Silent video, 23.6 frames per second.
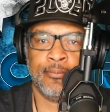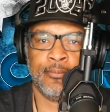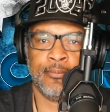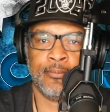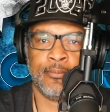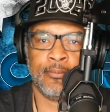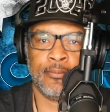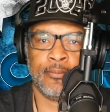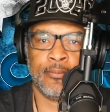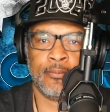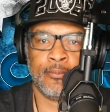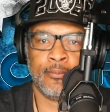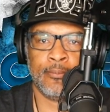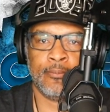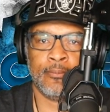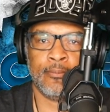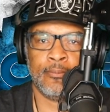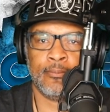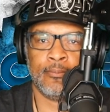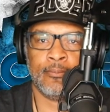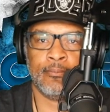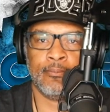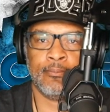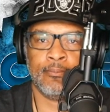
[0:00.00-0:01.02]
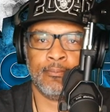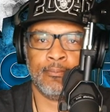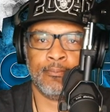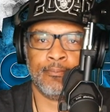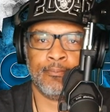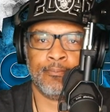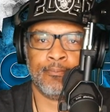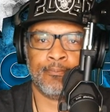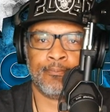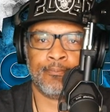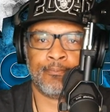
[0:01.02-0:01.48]

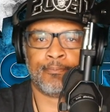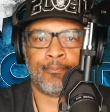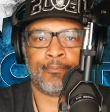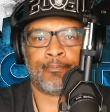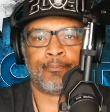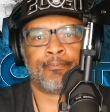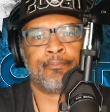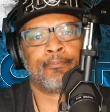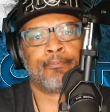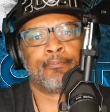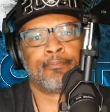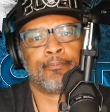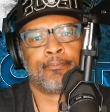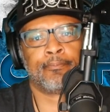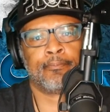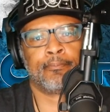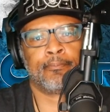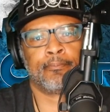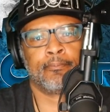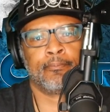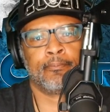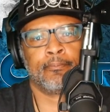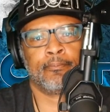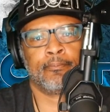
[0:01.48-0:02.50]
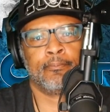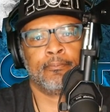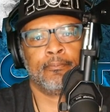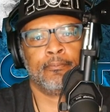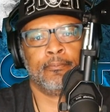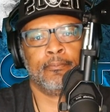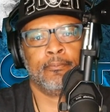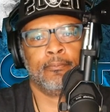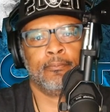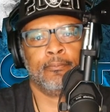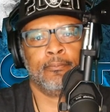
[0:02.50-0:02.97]

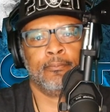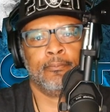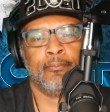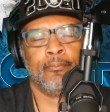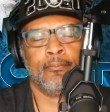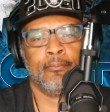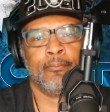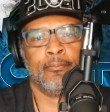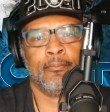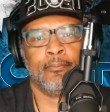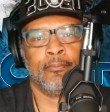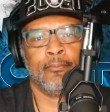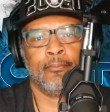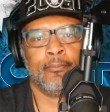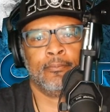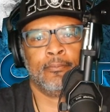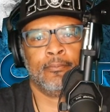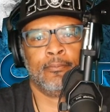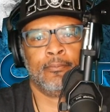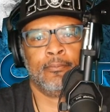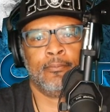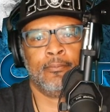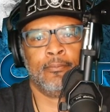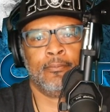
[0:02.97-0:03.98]
(no one is talking)